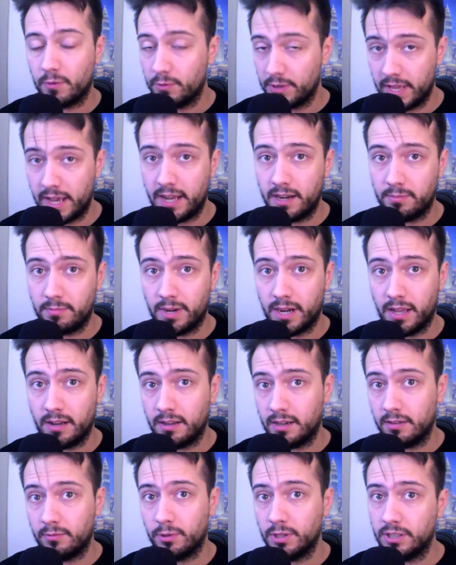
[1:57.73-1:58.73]
with that in
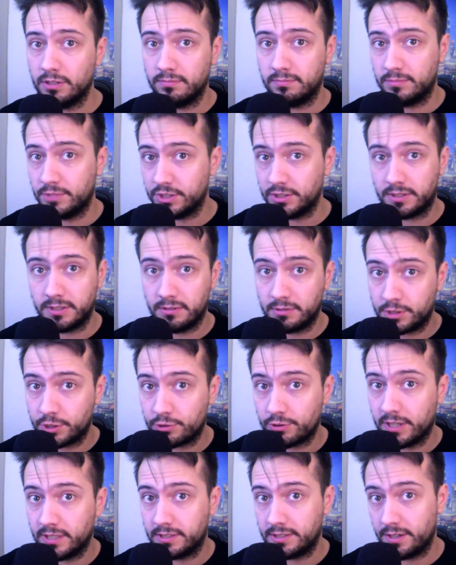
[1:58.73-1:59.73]
mind, I want to just
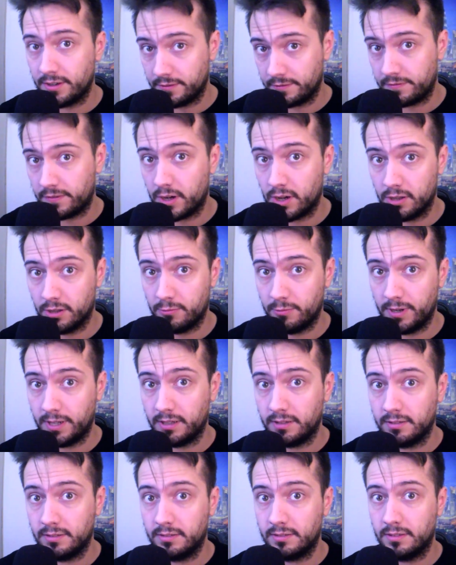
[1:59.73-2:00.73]
stress the
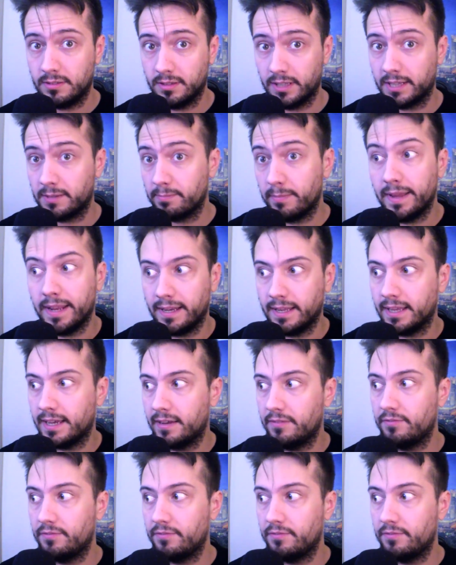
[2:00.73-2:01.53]
following. Like many